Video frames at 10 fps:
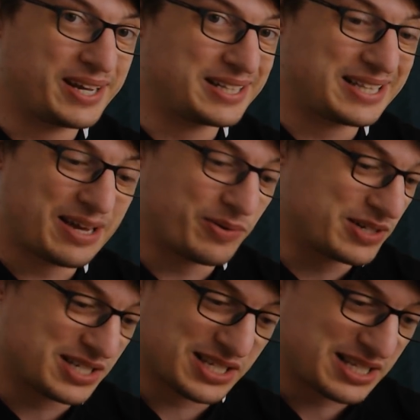And then that
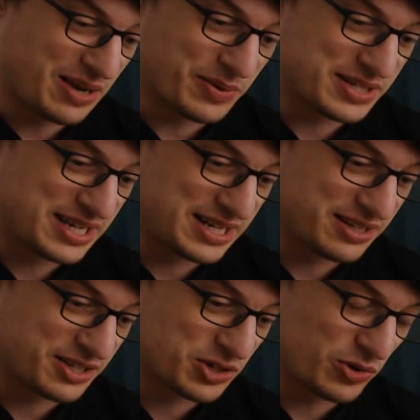was the end of
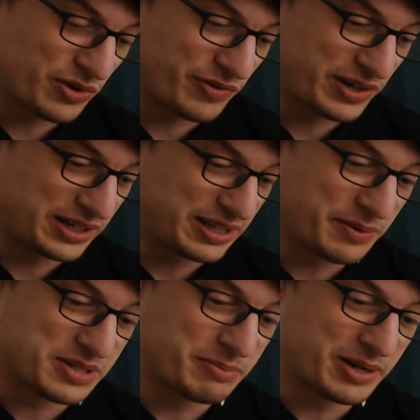the scoring for Italy. That
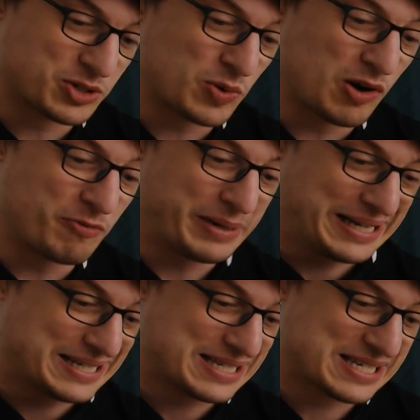was about 12
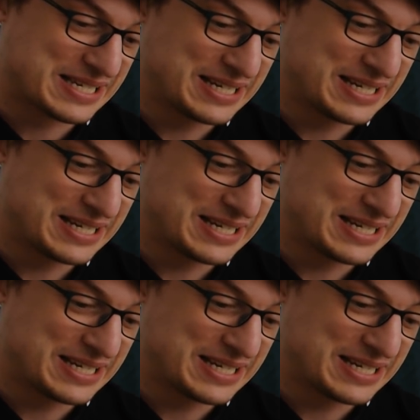minutes.